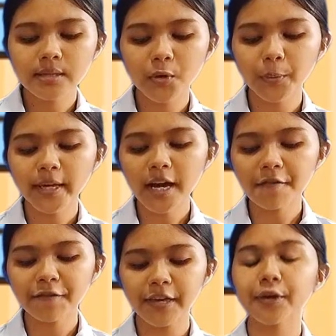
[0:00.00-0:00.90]
So we
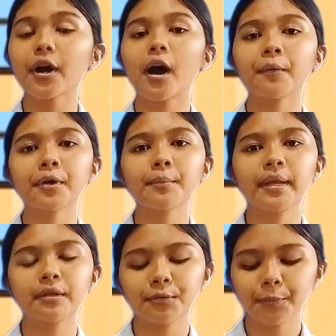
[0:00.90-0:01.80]
have here our
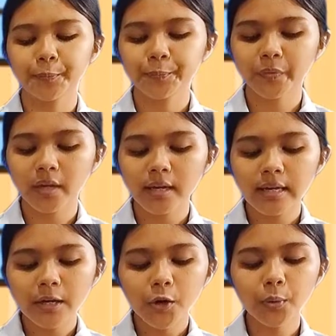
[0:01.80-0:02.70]
menu.
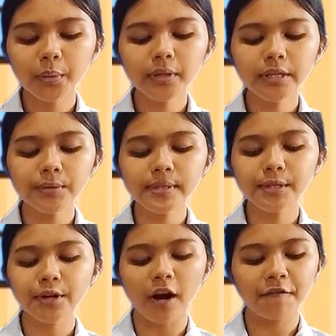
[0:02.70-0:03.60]
We will use
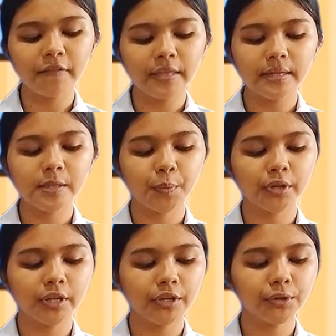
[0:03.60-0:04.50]
graph in this
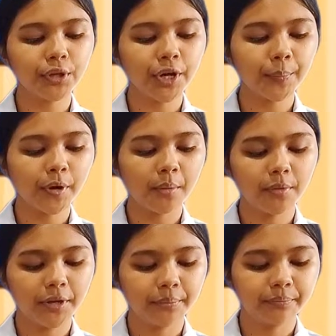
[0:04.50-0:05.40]
particular
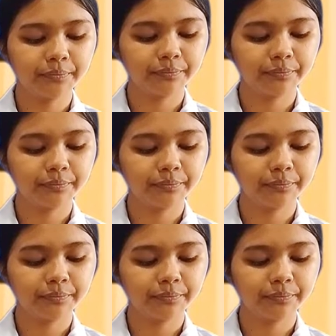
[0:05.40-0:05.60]
problem.